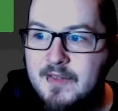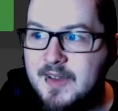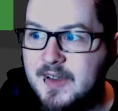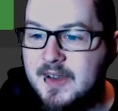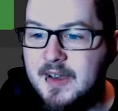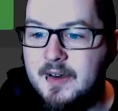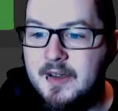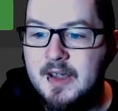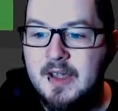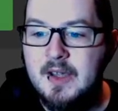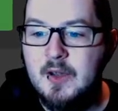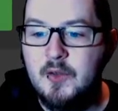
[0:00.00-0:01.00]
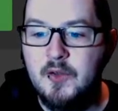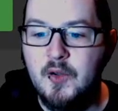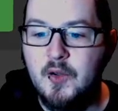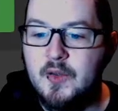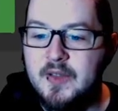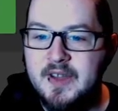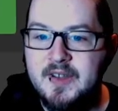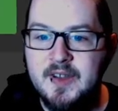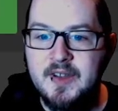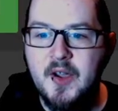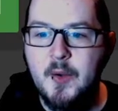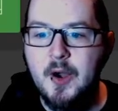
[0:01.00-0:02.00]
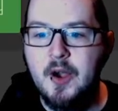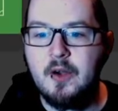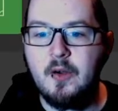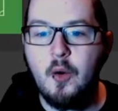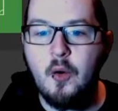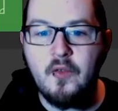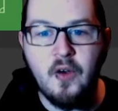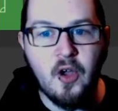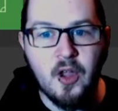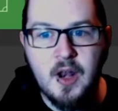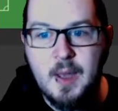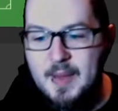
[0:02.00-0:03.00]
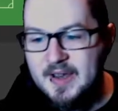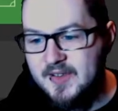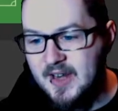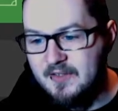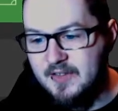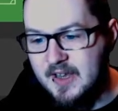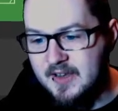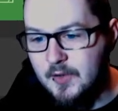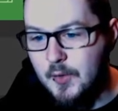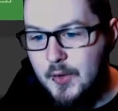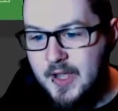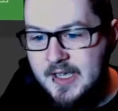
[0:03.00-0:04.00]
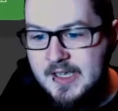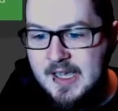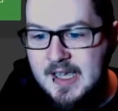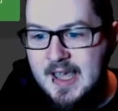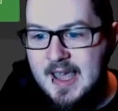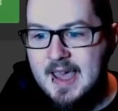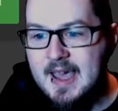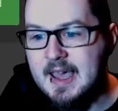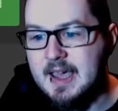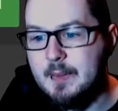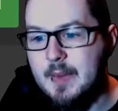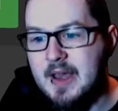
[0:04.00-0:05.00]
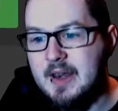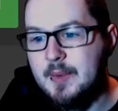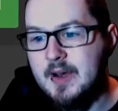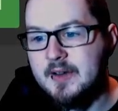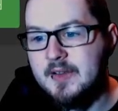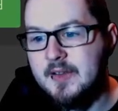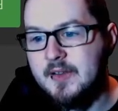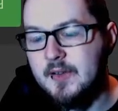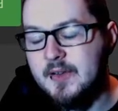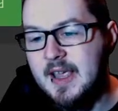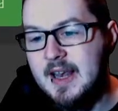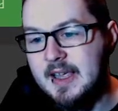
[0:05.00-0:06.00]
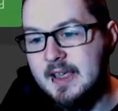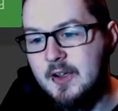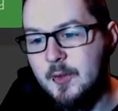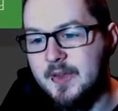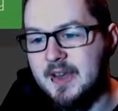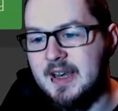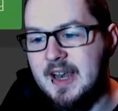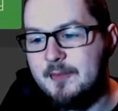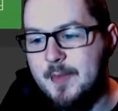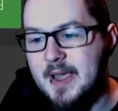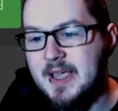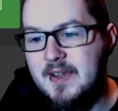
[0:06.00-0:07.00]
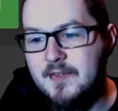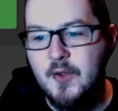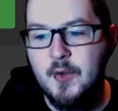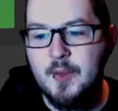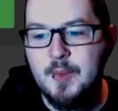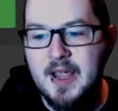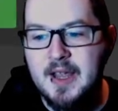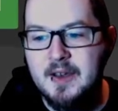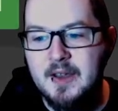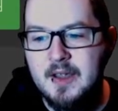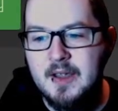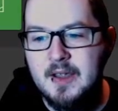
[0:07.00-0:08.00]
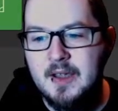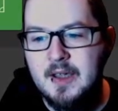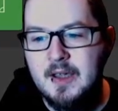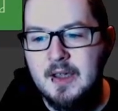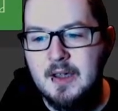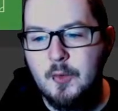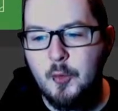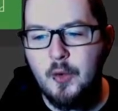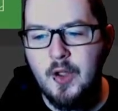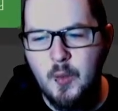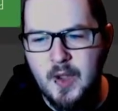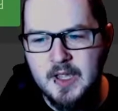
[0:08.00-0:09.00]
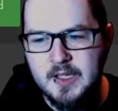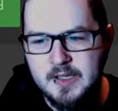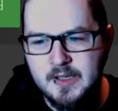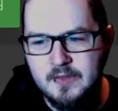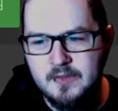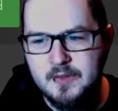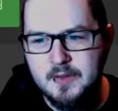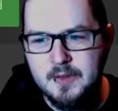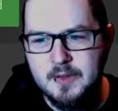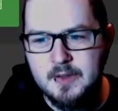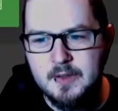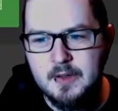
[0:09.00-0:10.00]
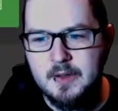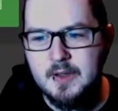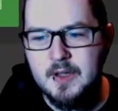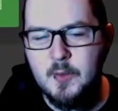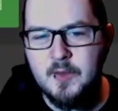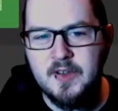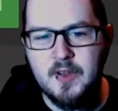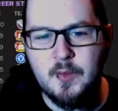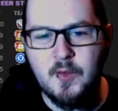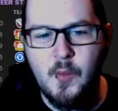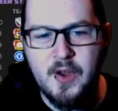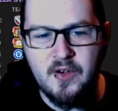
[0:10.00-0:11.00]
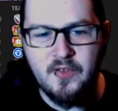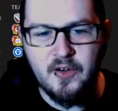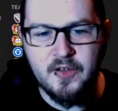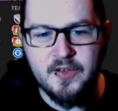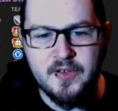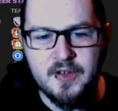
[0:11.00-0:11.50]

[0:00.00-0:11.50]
seen yet. So this is how our overall best 11 is looking. Any players? So Illing comes in at left back, even though he played right wing. He was a winger for us.